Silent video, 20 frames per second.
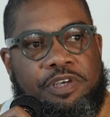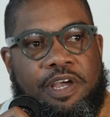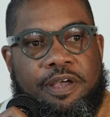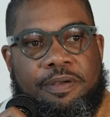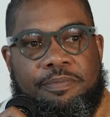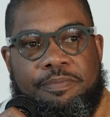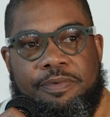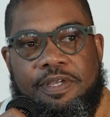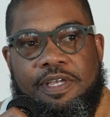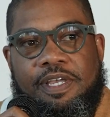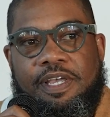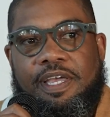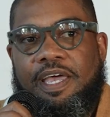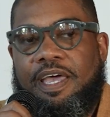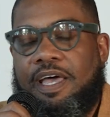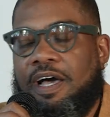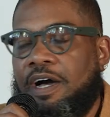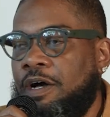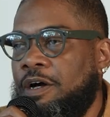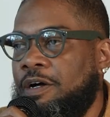shop.
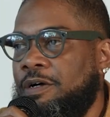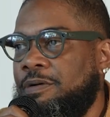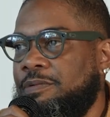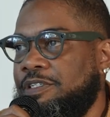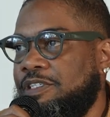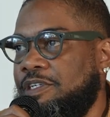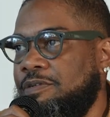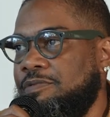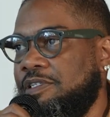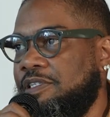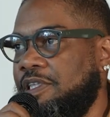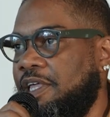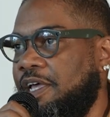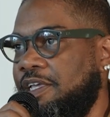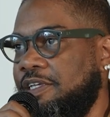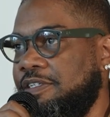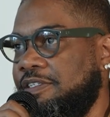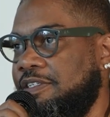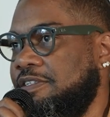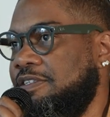Because uh, he was like,
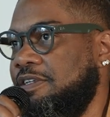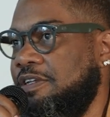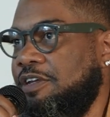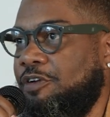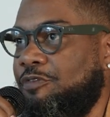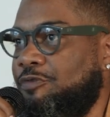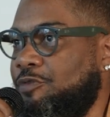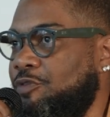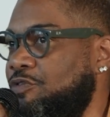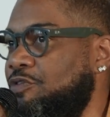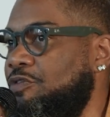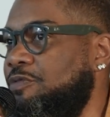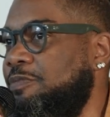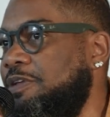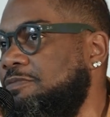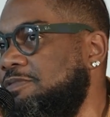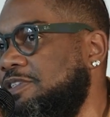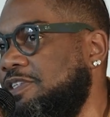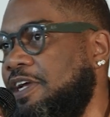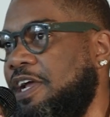is this enough room?
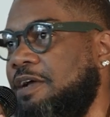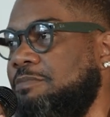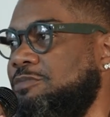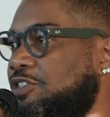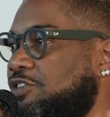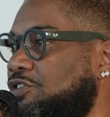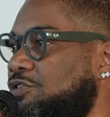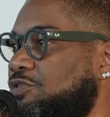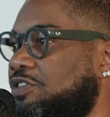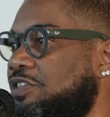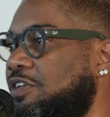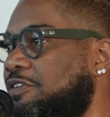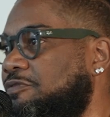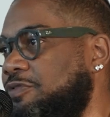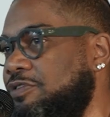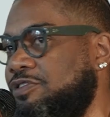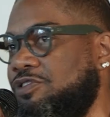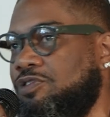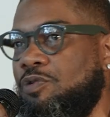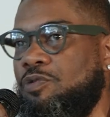He was like, I'm just using it
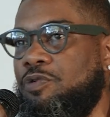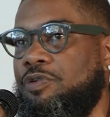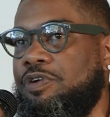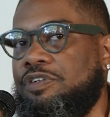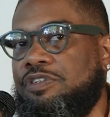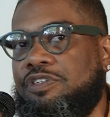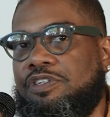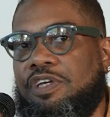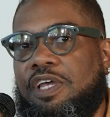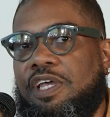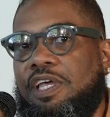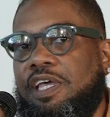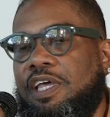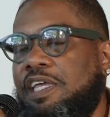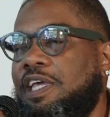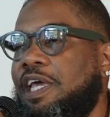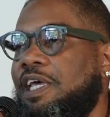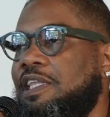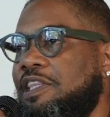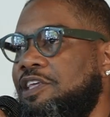for storage.
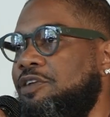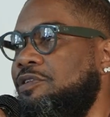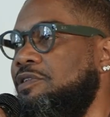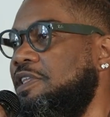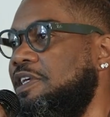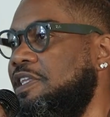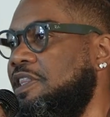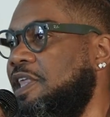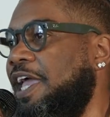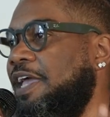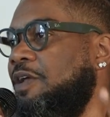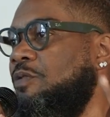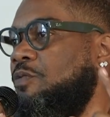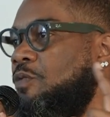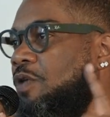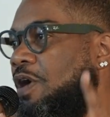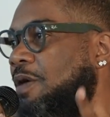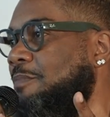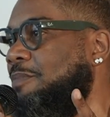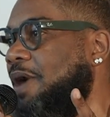He had literally like
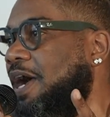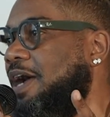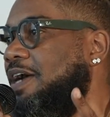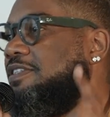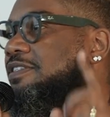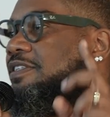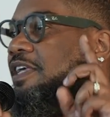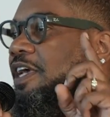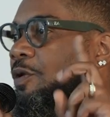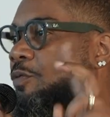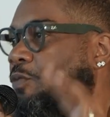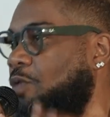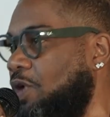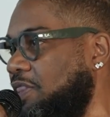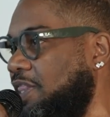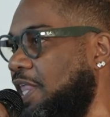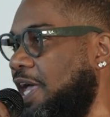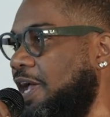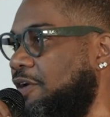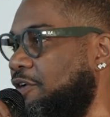one box and
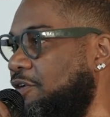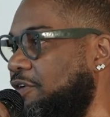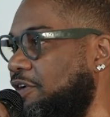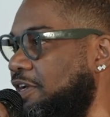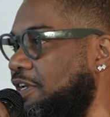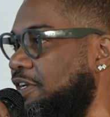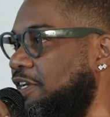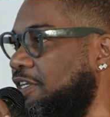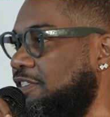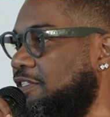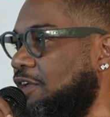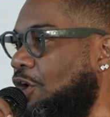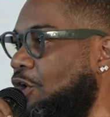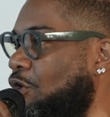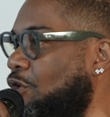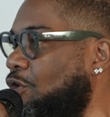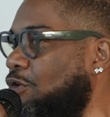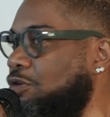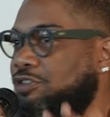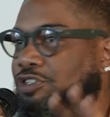one ladder in this
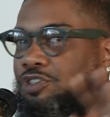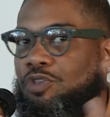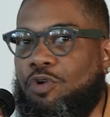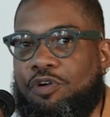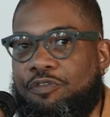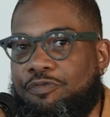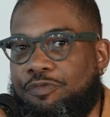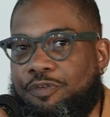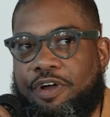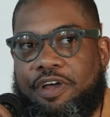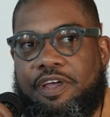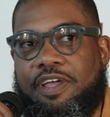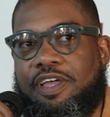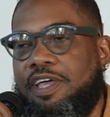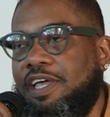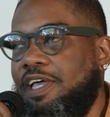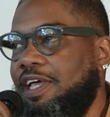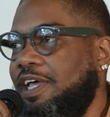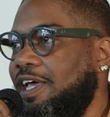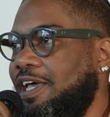whole
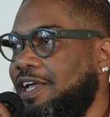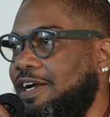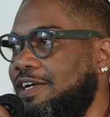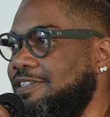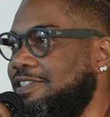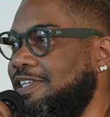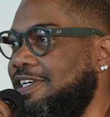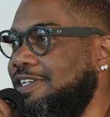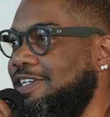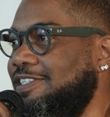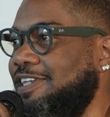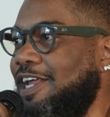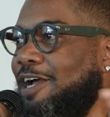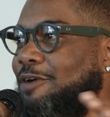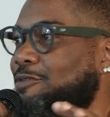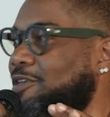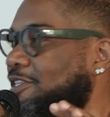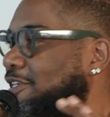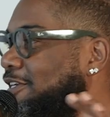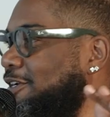storefront. And I was like, that's not
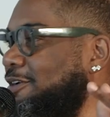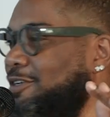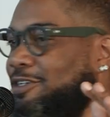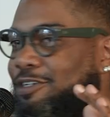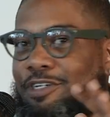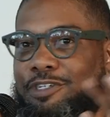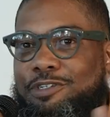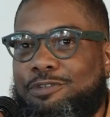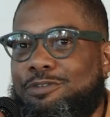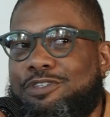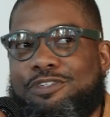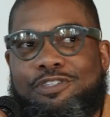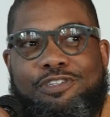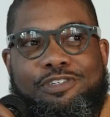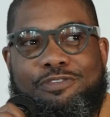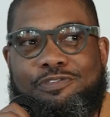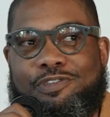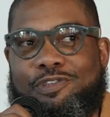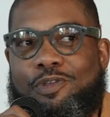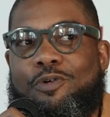really a good usage
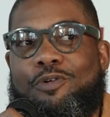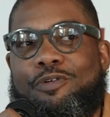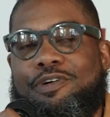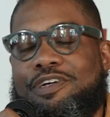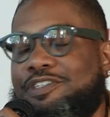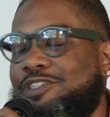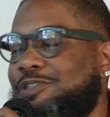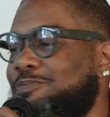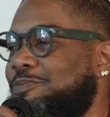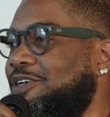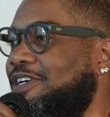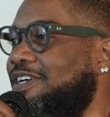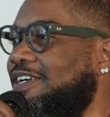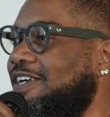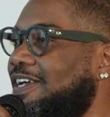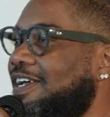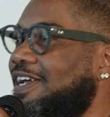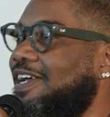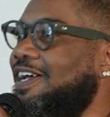of storage. But,